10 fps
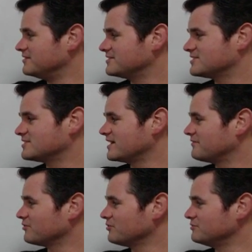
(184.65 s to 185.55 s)

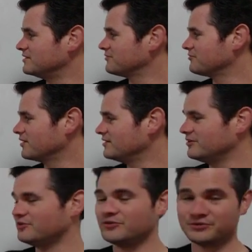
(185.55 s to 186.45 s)
several different
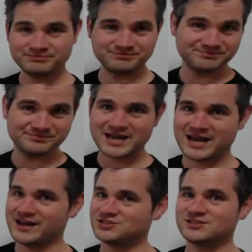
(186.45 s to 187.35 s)
little
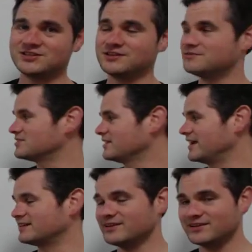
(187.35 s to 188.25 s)
adjectives
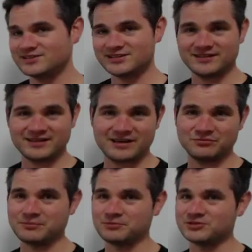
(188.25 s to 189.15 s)
like this that
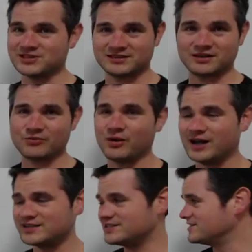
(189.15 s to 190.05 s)
represent the
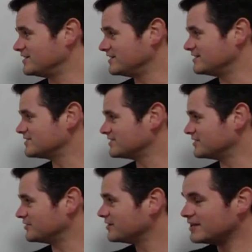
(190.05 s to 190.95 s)
quantity,
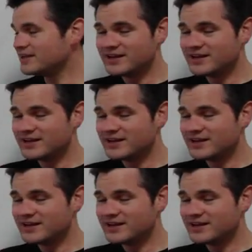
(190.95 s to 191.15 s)
so